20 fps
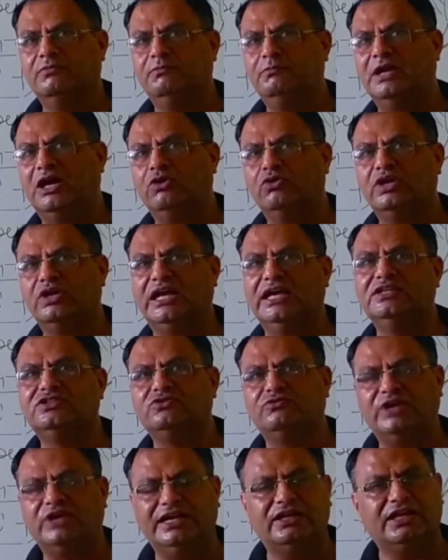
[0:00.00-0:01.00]
brown
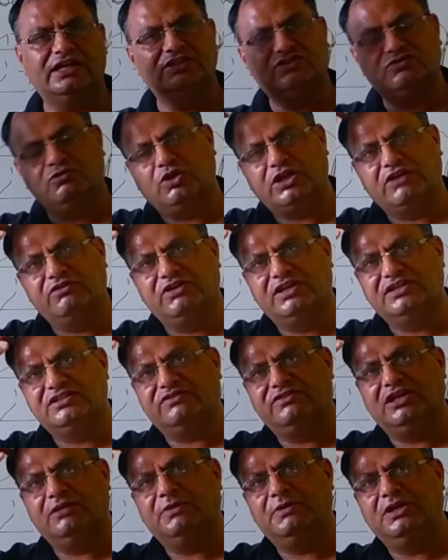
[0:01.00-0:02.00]
rice, white rice, whatever is
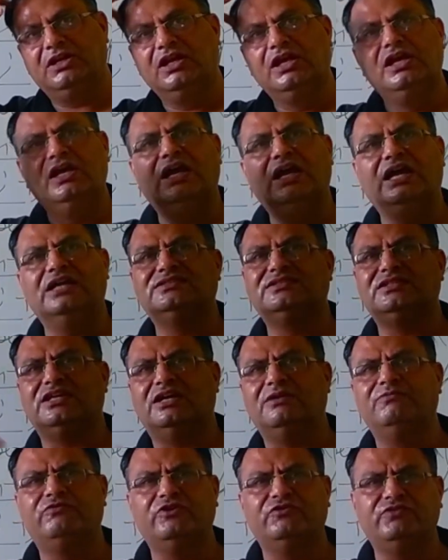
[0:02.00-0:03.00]
available, and
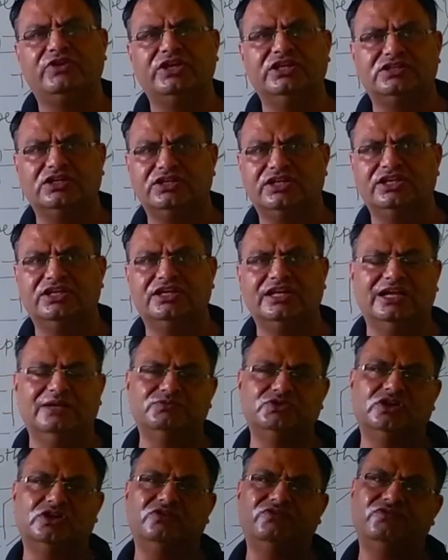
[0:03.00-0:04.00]
some 50-30
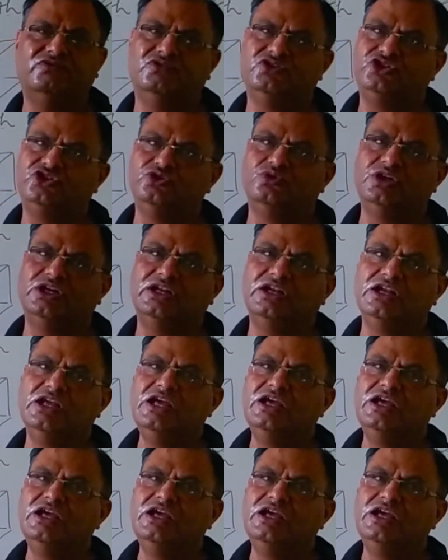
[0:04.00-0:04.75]
grams of sugar.